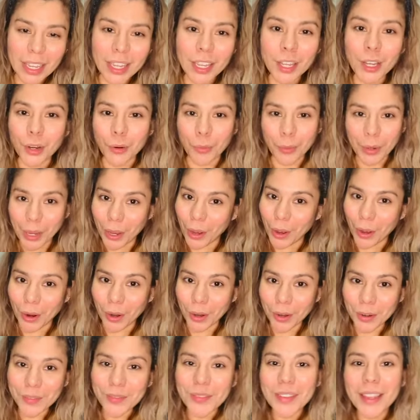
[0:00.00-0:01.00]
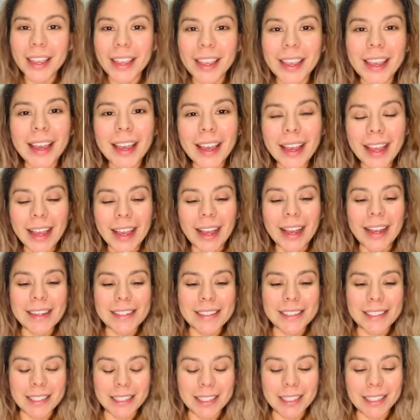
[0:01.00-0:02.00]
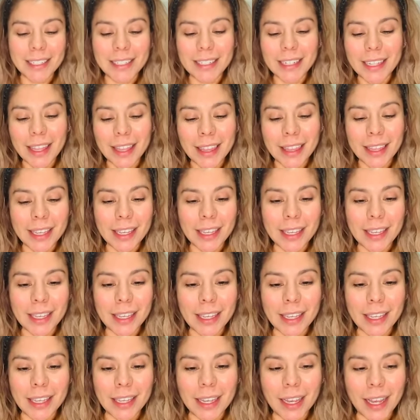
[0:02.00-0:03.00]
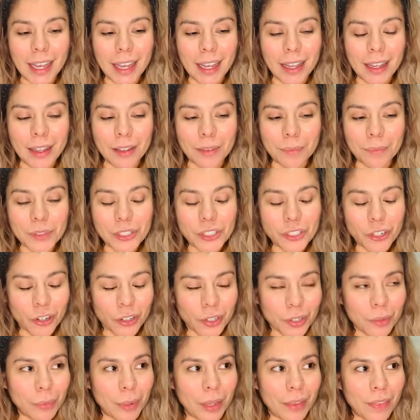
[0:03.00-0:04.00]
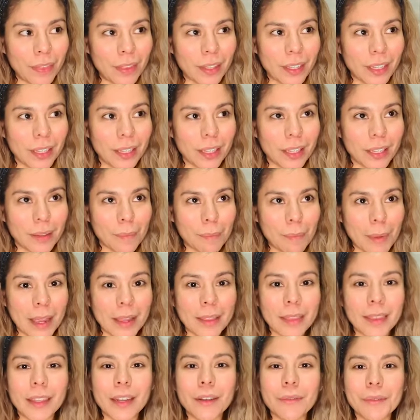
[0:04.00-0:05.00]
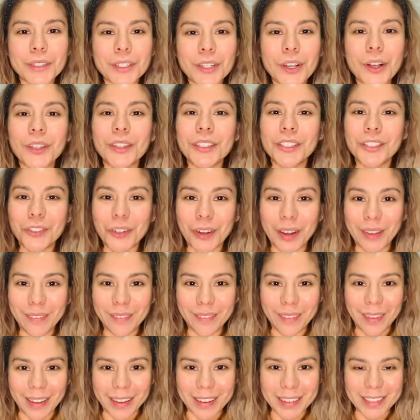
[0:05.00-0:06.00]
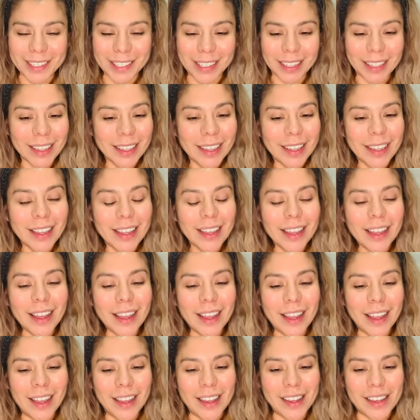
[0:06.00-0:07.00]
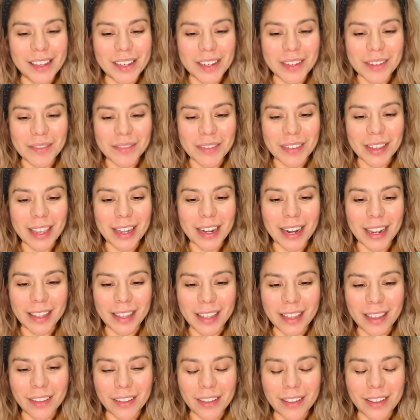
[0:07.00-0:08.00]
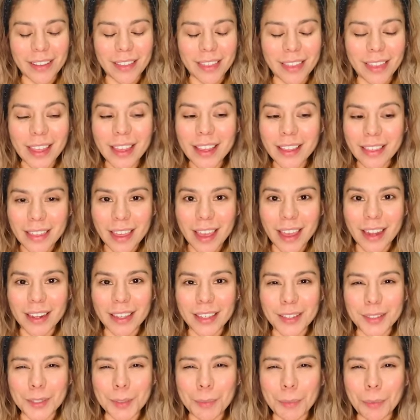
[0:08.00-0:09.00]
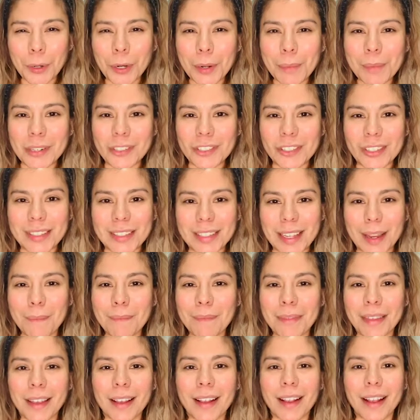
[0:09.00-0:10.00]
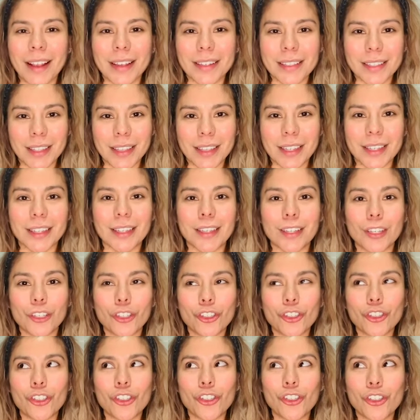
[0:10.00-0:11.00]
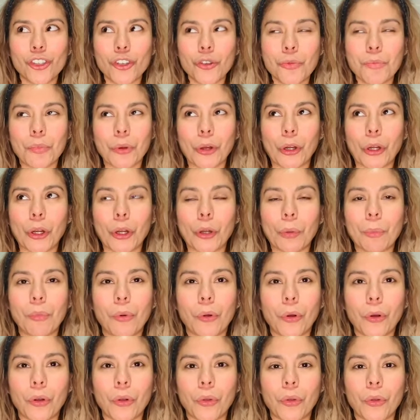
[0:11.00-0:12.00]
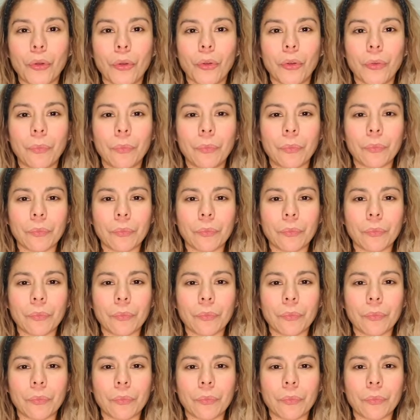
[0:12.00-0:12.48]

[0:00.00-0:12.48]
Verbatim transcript: here we are. I did the, um, started with the, back then it was called the trifecta. Um, and I it, think that is pretty much the same thing as the super portal